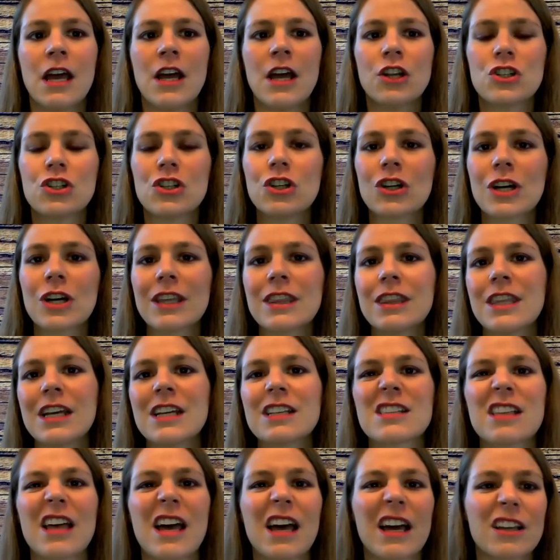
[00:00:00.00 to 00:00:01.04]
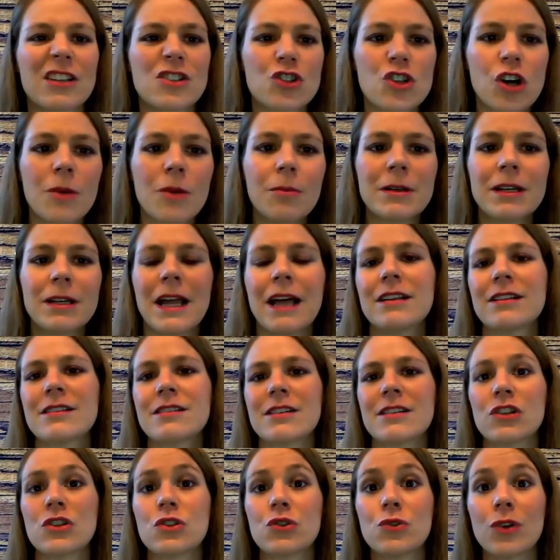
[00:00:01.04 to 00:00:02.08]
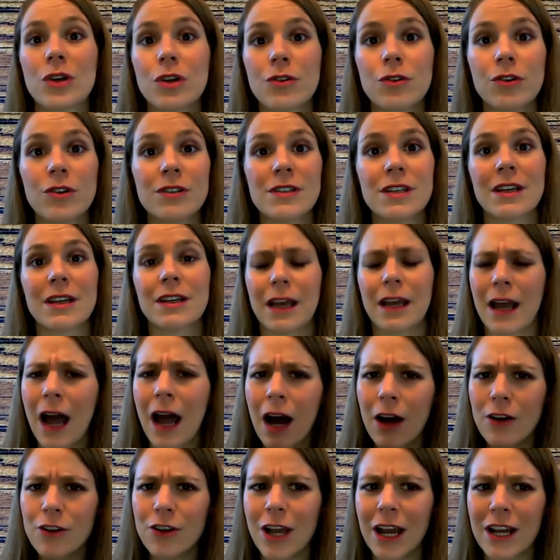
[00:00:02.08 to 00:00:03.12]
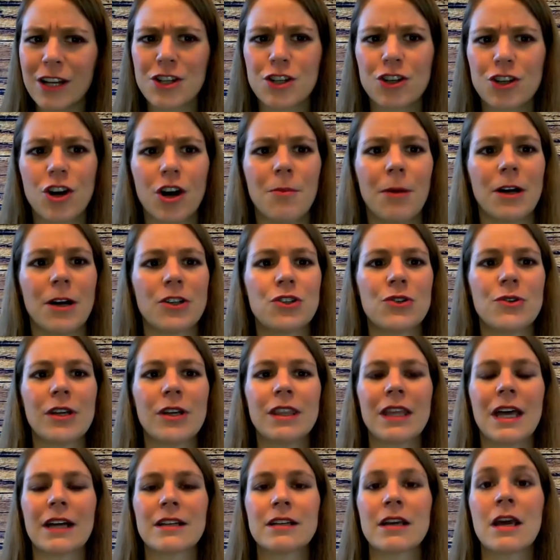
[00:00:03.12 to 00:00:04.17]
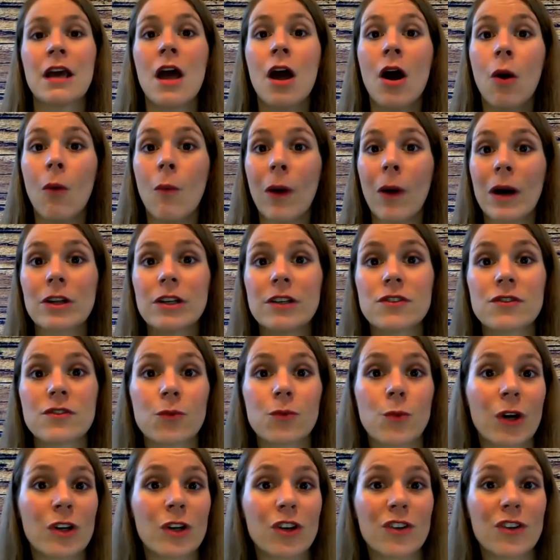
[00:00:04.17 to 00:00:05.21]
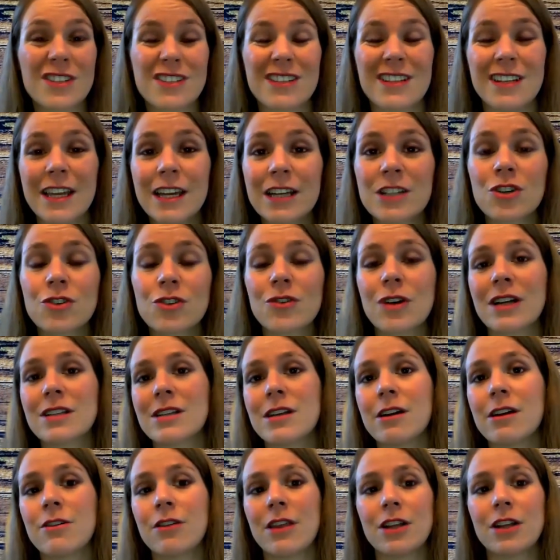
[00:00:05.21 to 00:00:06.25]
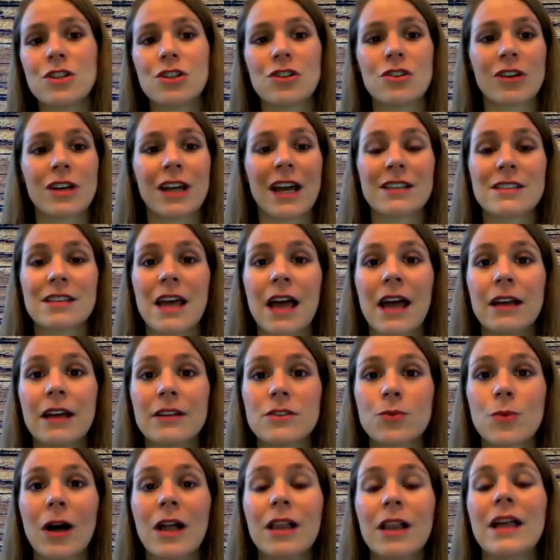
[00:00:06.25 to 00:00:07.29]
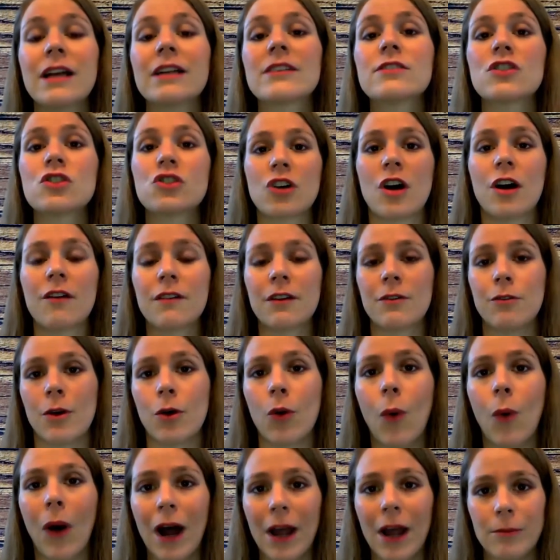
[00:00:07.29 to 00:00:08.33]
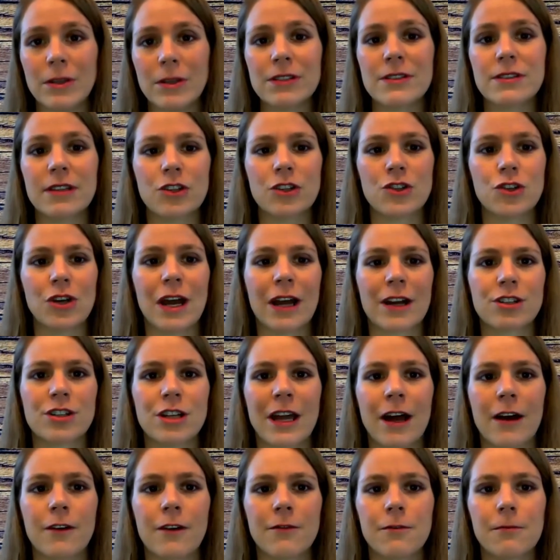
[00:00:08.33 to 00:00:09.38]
to look at things like job analysis, recruiting. How do you actually go about doing that? What are the selection criteria that you look at, as well as the staffing requirements that you actually have?